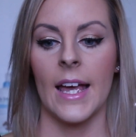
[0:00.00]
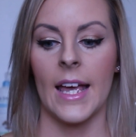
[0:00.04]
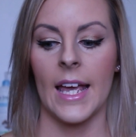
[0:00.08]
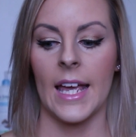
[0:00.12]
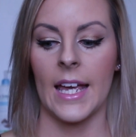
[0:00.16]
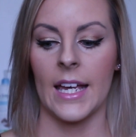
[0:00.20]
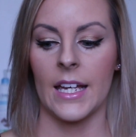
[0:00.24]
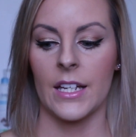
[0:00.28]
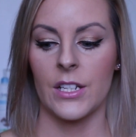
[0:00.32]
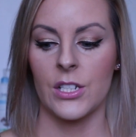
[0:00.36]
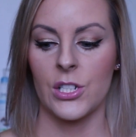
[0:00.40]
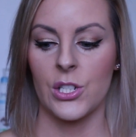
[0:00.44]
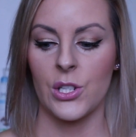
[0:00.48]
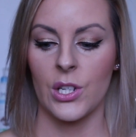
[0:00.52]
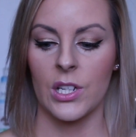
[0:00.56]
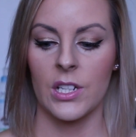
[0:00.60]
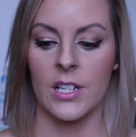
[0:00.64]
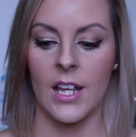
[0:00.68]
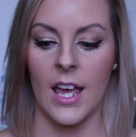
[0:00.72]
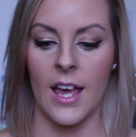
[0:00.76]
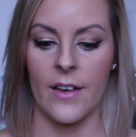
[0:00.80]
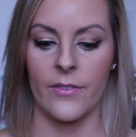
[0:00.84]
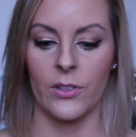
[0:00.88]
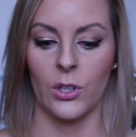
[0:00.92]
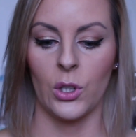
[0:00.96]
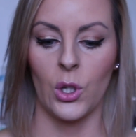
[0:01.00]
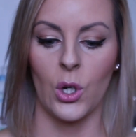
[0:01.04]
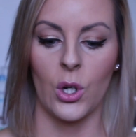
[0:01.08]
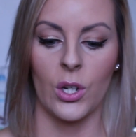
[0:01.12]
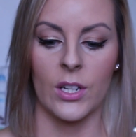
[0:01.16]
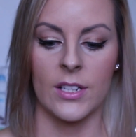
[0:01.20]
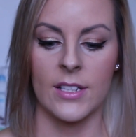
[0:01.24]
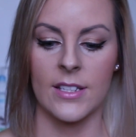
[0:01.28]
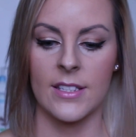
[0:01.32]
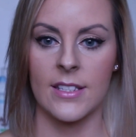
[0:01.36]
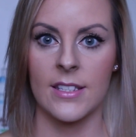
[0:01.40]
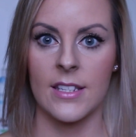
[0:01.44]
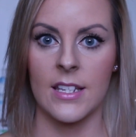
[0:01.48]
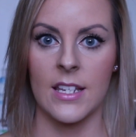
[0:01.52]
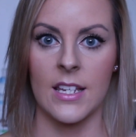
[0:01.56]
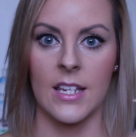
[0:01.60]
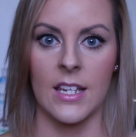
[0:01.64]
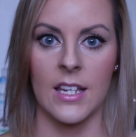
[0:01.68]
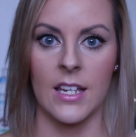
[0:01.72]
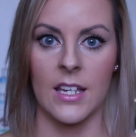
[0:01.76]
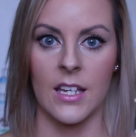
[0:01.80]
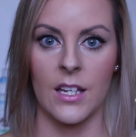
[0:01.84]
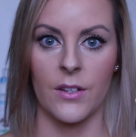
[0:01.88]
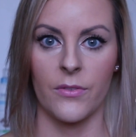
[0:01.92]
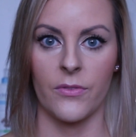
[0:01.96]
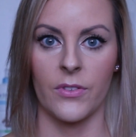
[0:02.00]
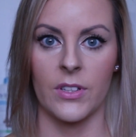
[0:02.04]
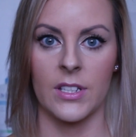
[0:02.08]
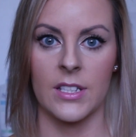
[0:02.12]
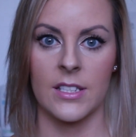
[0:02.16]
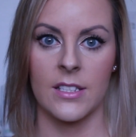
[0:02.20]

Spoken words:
and you can have a look and see if